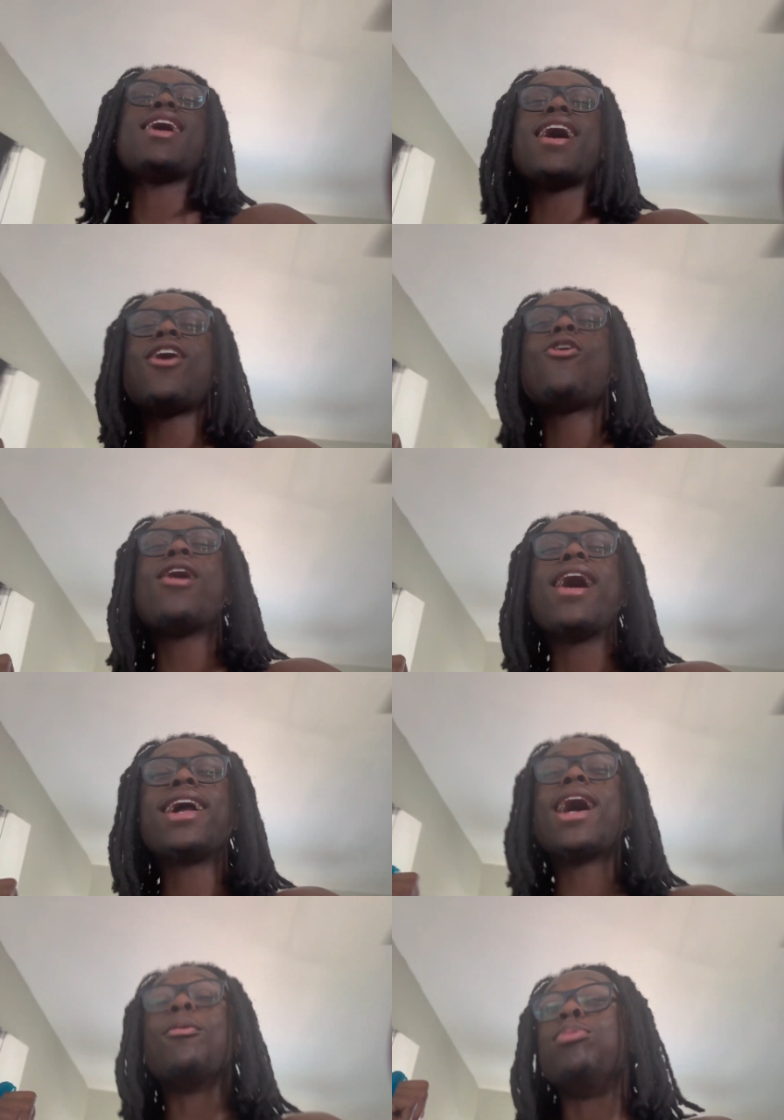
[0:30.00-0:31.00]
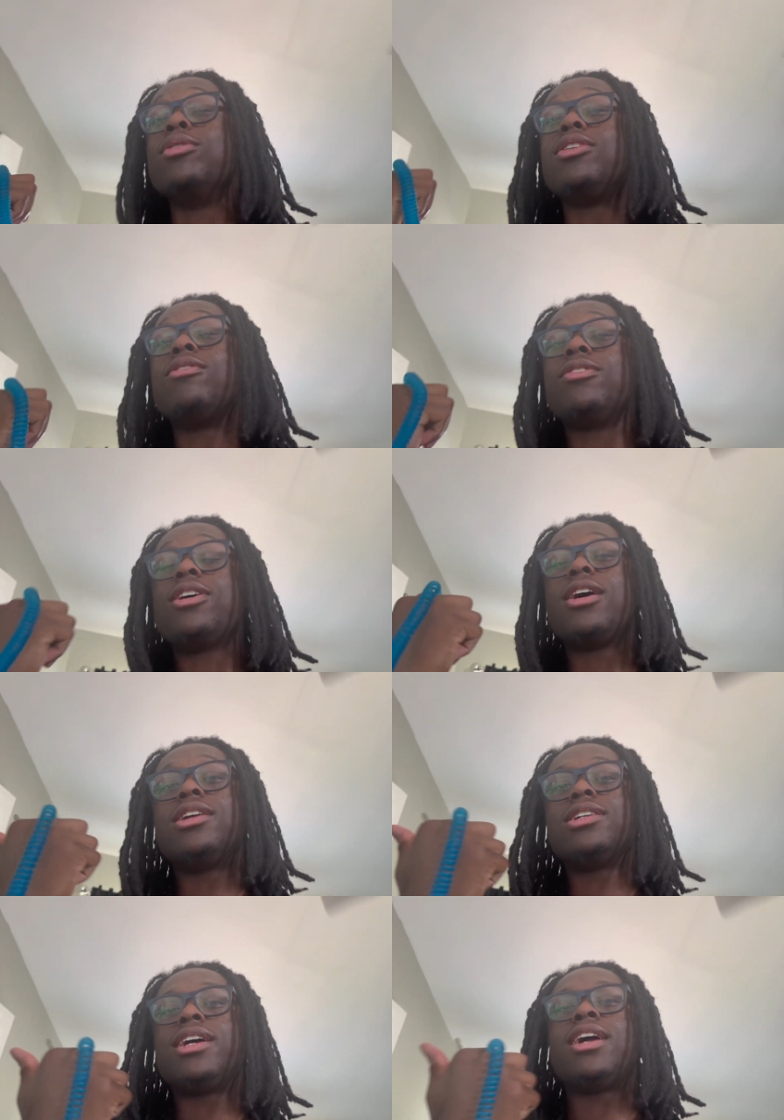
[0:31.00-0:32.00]
how I got pulled over the other
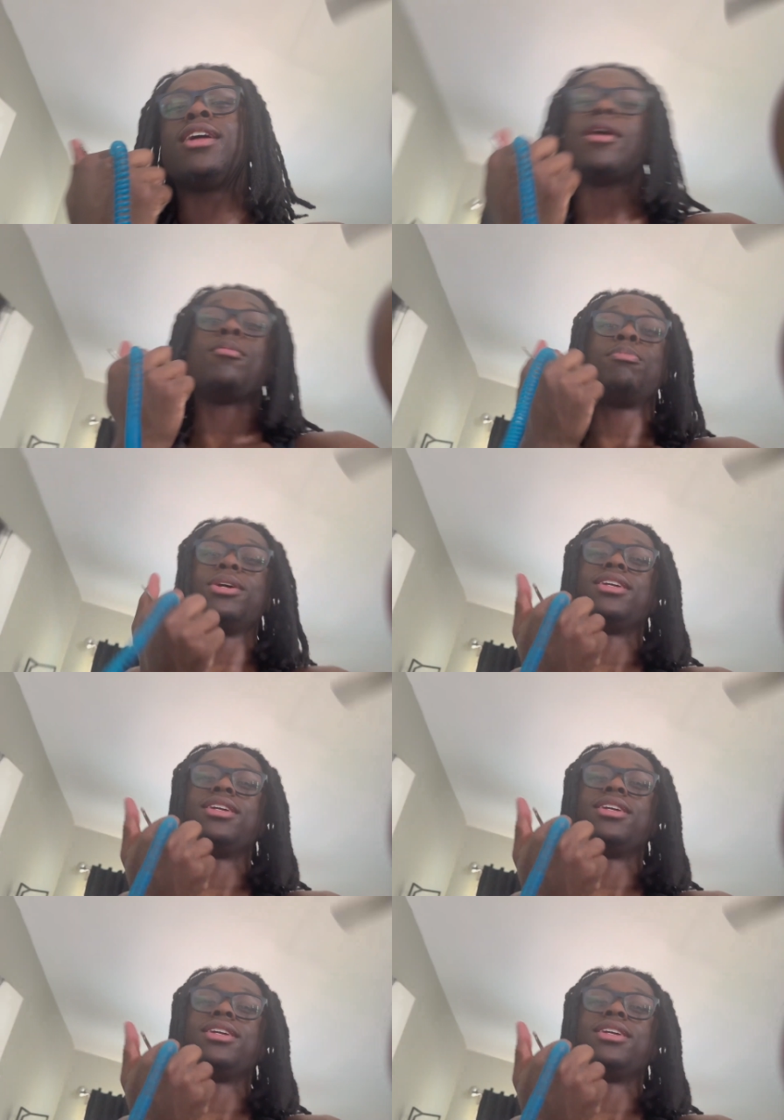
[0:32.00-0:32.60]
day. I'm gonna put the